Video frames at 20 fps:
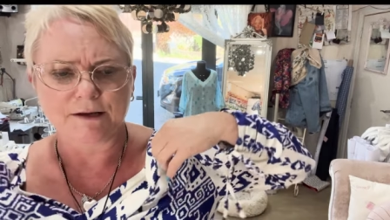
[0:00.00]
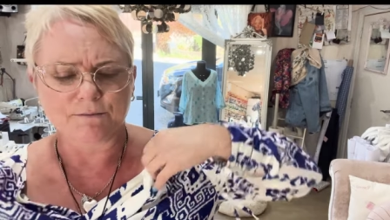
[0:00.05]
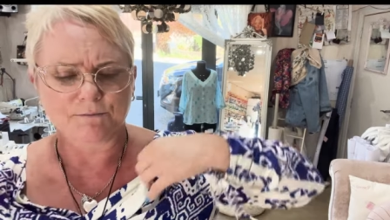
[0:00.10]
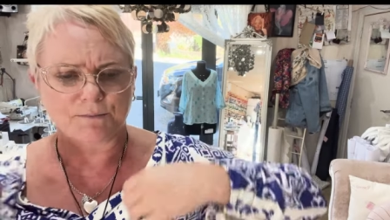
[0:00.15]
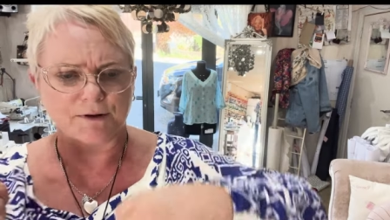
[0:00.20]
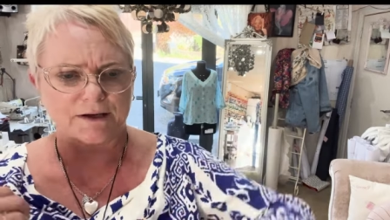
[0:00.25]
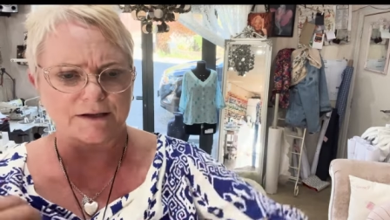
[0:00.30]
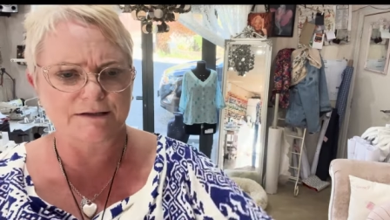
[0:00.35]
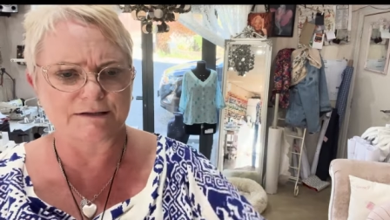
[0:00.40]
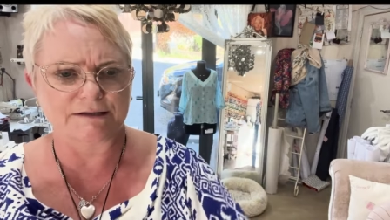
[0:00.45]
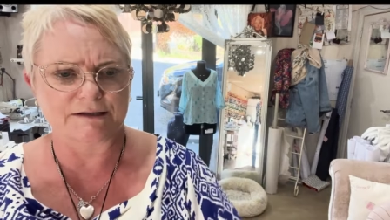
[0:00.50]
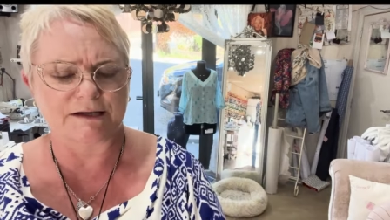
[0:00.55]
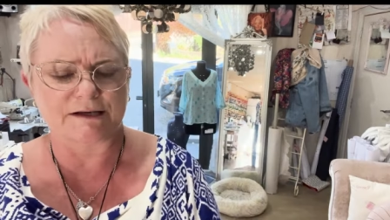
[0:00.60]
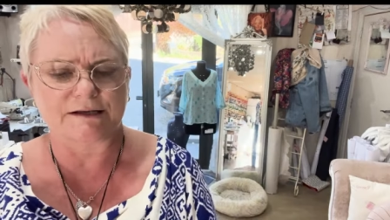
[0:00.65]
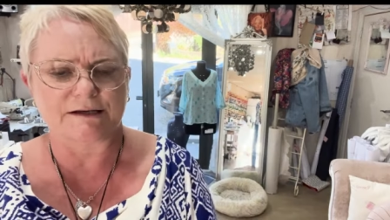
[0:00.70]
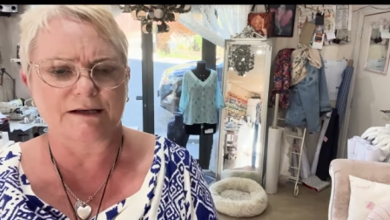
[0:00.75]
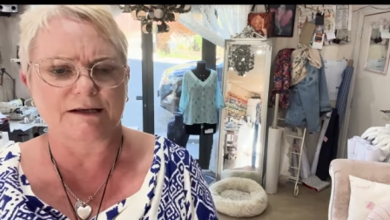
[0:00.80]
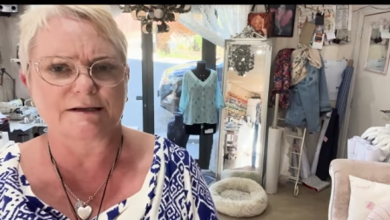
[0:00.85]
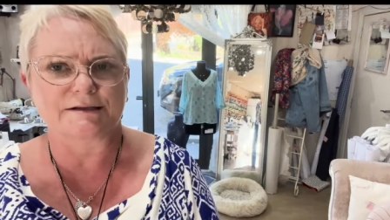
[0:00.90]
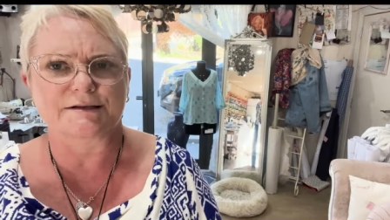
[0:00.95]
But
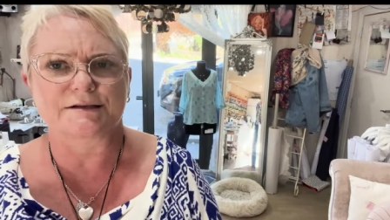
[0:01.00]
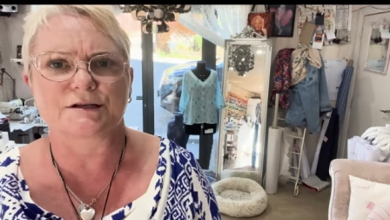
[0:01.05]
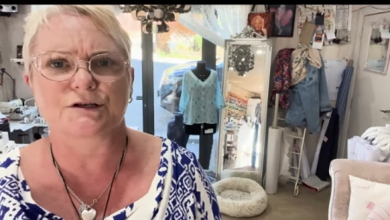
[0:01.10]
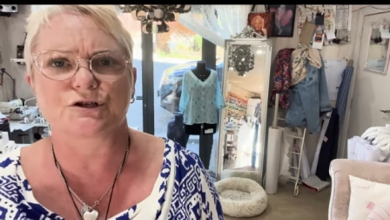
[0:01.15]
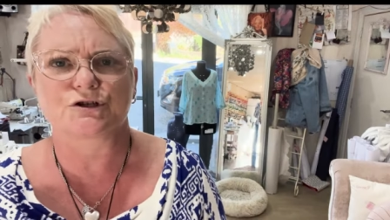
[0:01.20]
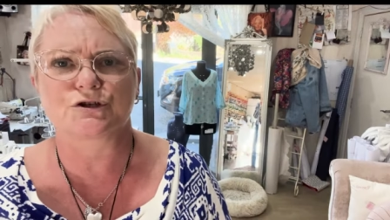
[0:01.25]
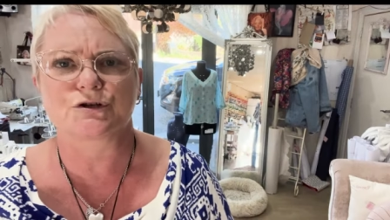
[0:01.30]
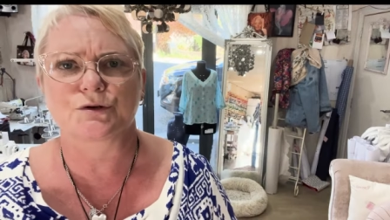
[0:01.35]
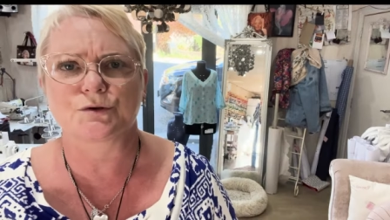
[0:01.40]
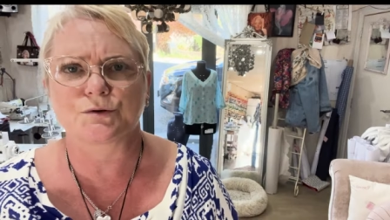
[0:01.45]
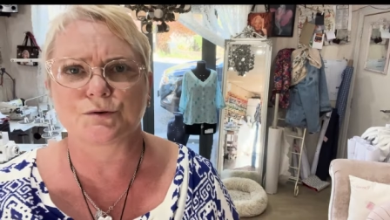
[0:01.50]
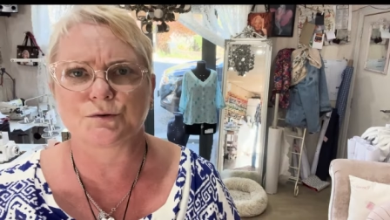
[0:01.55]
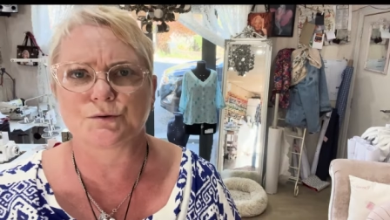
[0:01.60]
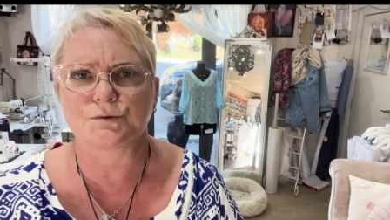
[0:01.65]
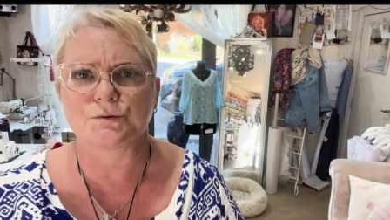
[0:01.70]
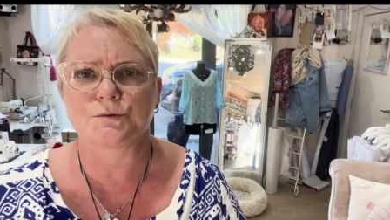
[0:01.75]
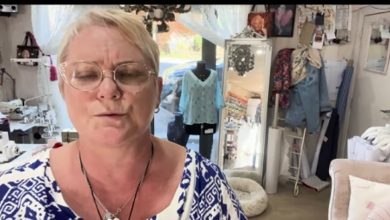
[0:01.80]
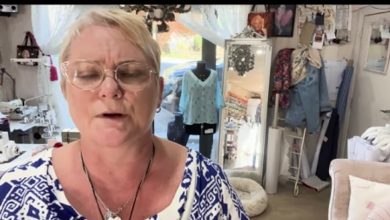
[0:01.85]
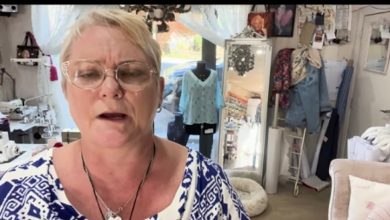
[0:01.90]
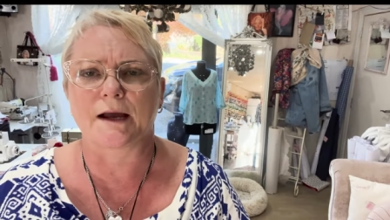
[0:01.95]
it is
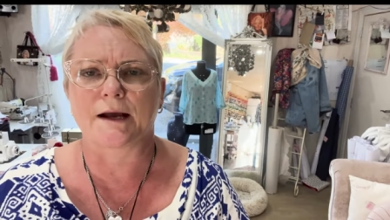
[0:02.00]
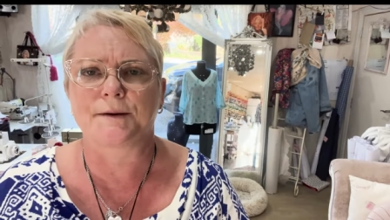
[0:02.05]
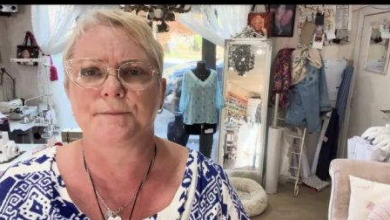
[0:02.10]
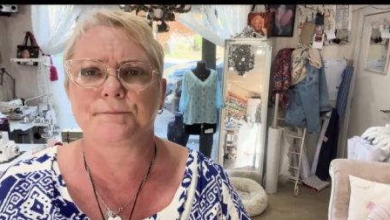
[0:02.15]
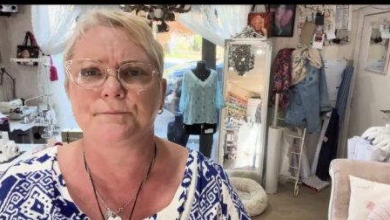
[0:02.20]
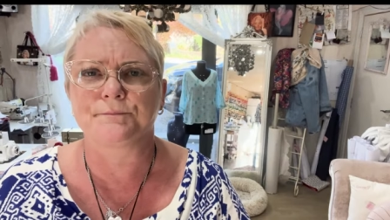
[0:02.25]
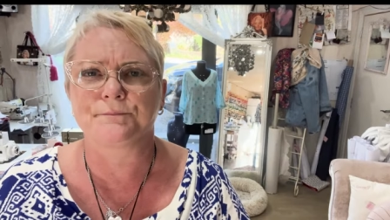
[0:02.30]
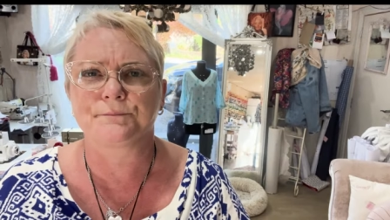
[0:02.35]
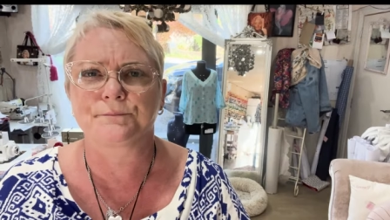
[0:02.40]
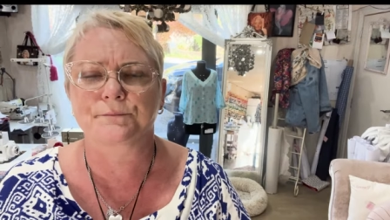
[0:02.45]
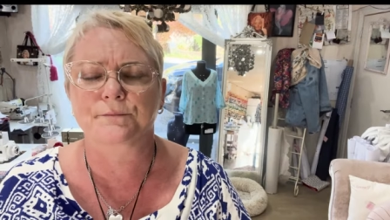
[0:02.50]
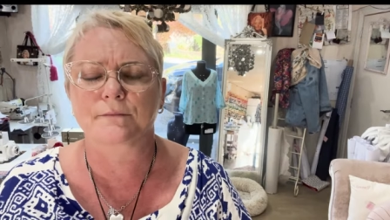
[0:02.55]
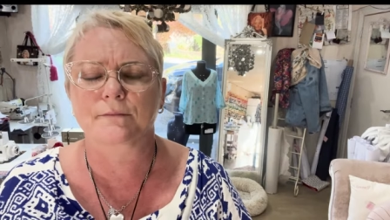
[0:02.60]
to,